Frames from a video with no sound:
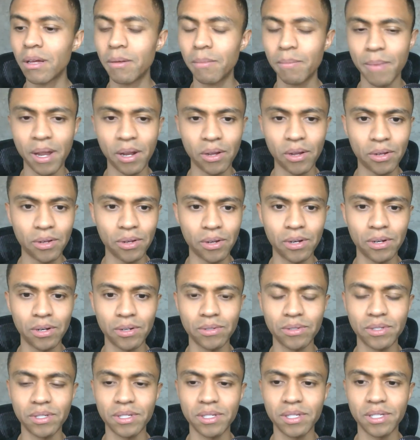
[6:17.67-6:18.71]
medical
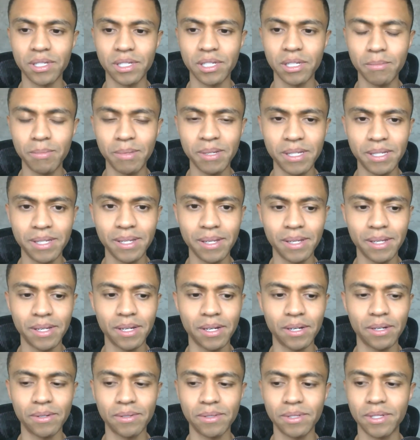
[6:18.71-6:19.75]
codes, CPT
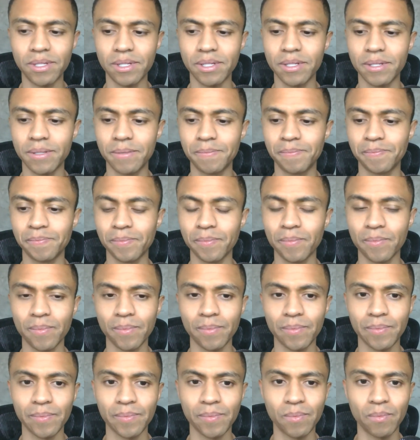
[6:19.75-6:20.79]
codes,
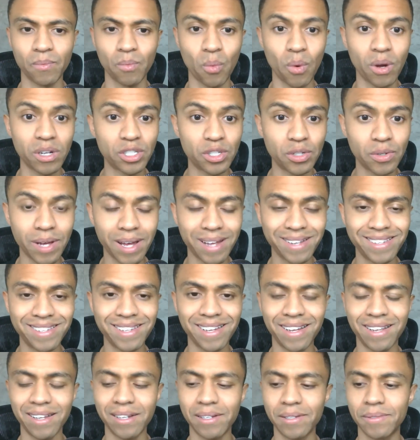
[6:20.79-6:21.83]
what you had
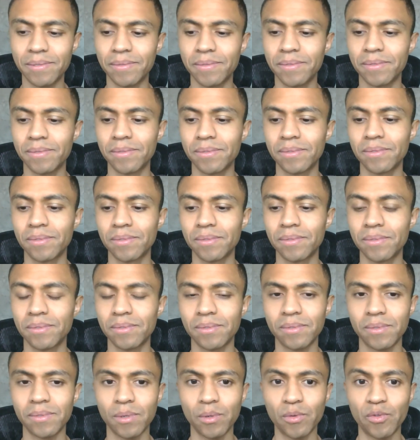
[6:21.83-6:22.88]
done,
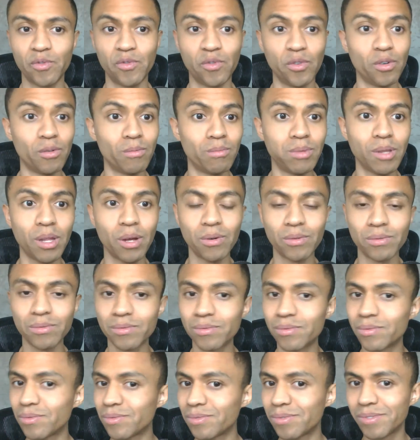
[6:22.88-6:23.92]
full
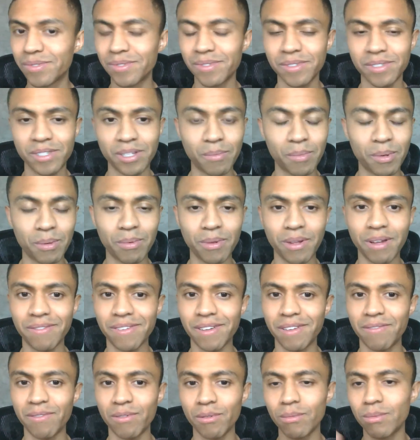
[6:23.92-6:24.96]
blown some people have
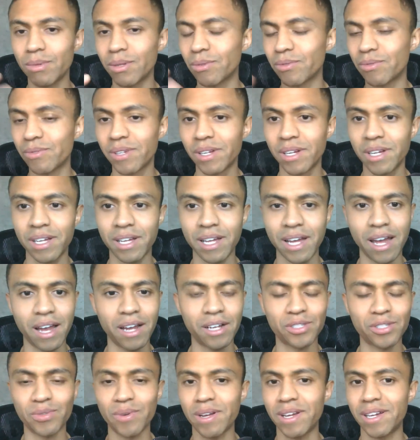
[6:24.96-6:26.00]
had full blown
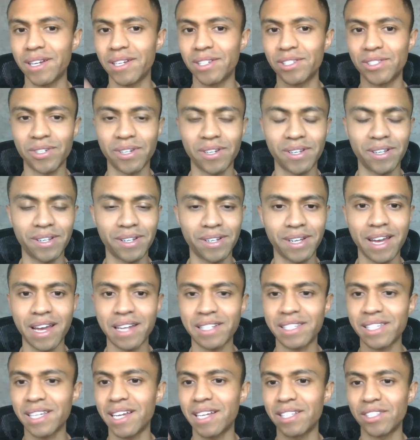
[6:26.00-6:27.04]
x rays or
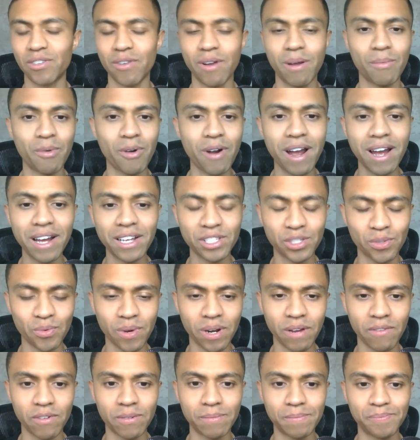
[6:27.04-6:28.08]
CAT scans or MRIs or
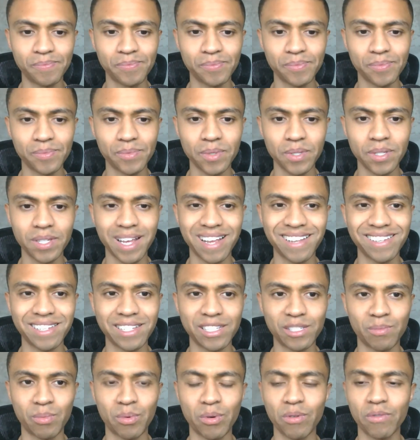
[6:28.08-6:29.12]
whatever sent
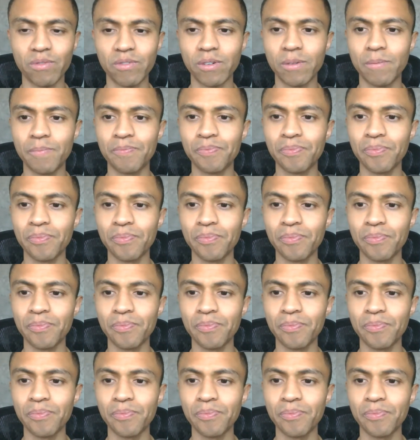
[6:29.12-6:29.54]
as proof.